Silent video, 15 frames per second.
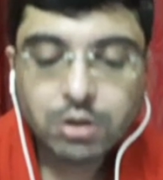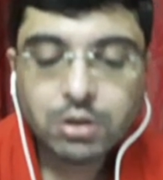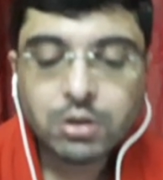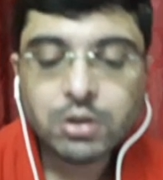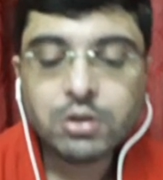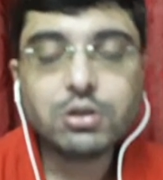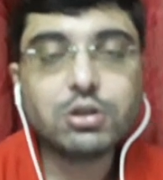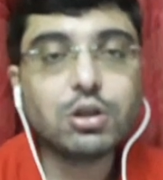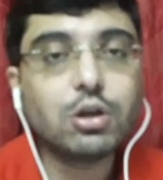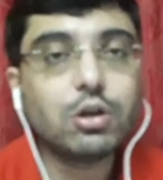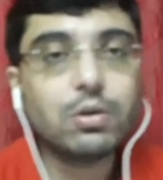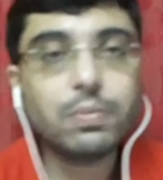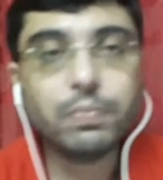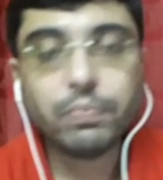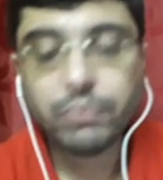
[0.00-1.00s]

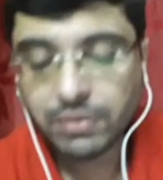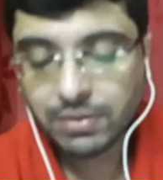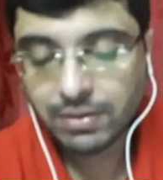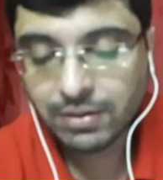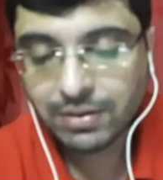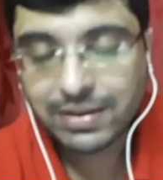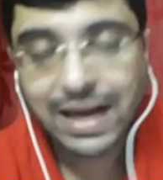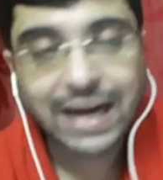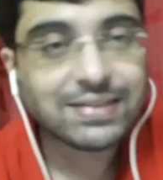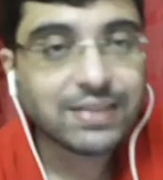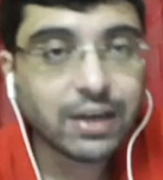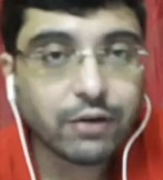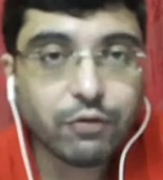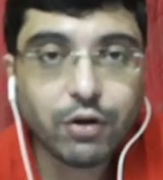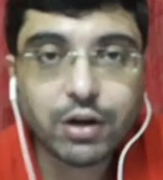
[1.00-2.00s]
So that's
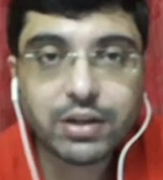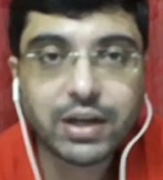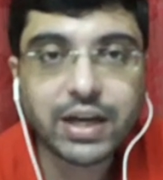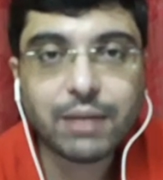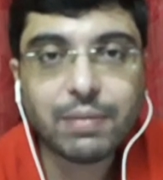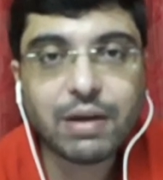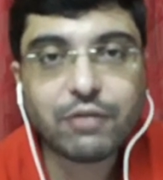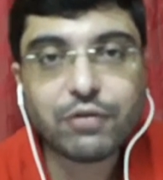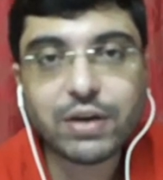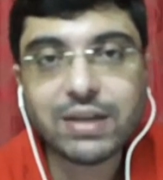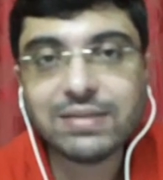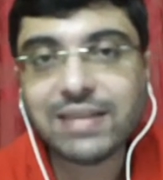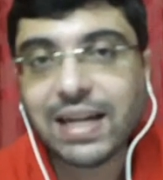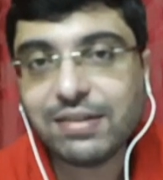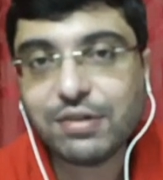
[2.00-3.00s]
it for the day, my
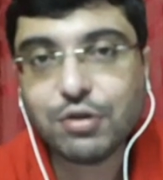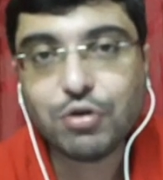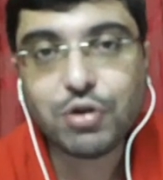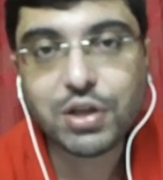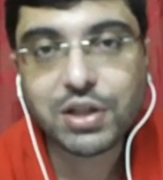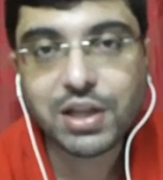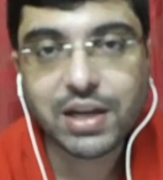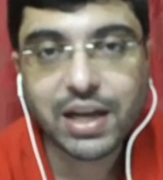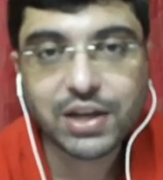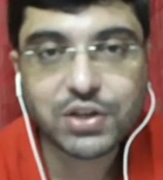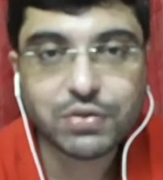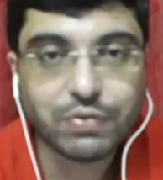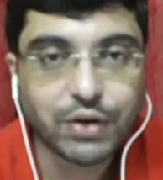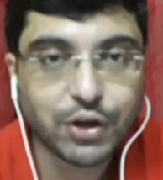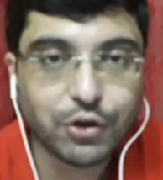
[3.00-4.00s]
friends. I'll see you in the
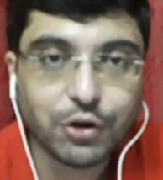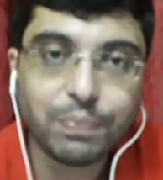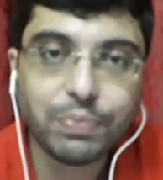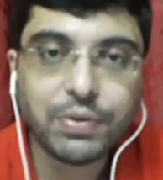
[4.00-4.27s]
next video.